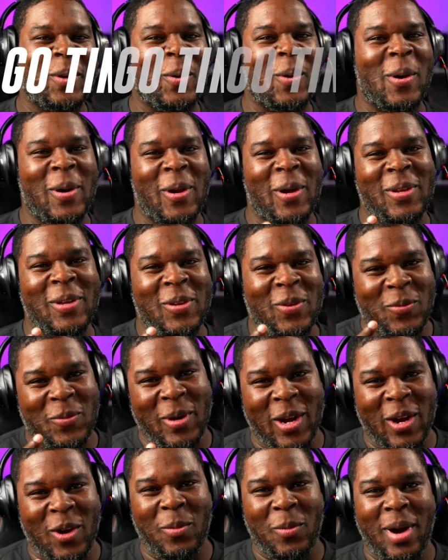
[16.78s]
going on, you
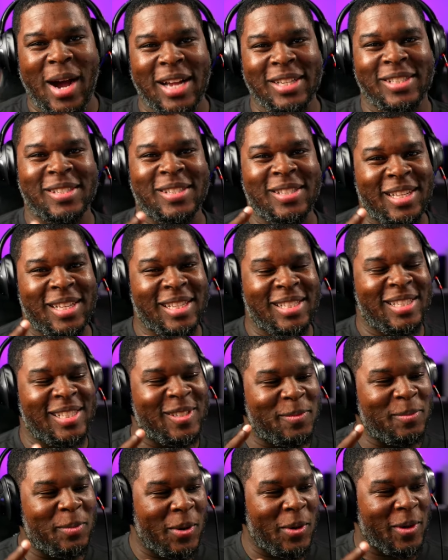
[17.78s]
Realm Watchers? This
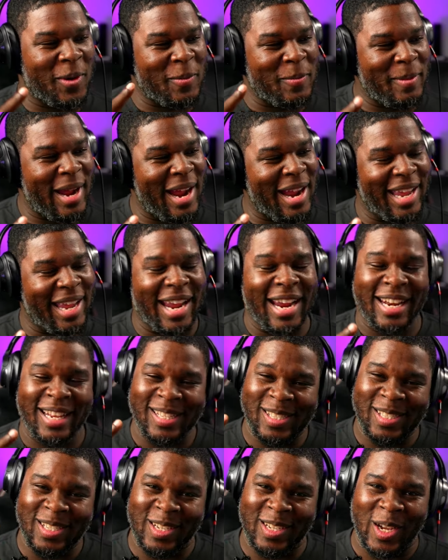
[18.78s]
is Mortar Mike. It
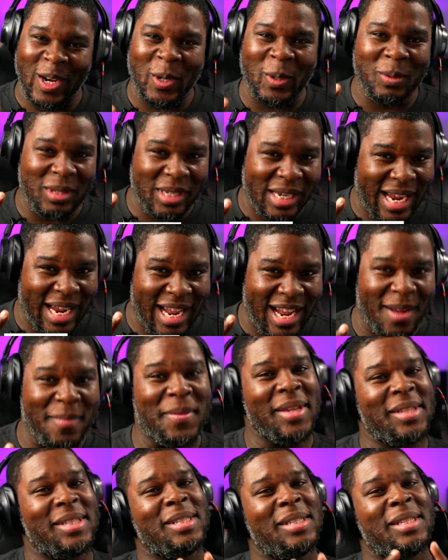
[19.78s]
is go
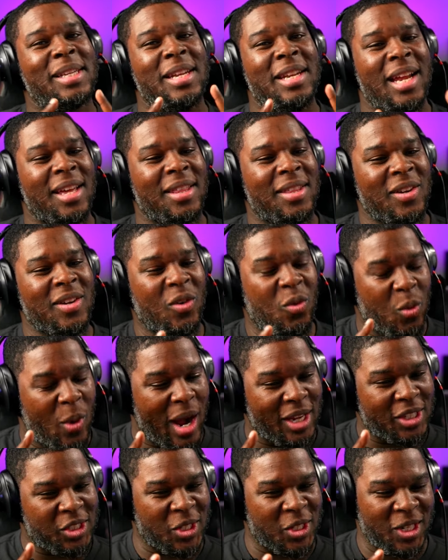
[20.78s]
time. This is another
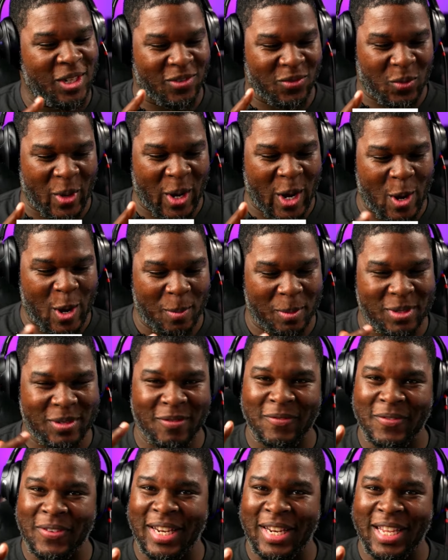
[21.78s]
Watcher of Realms
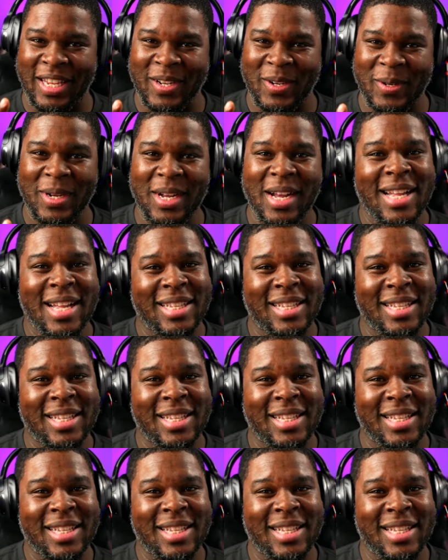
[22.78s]
video.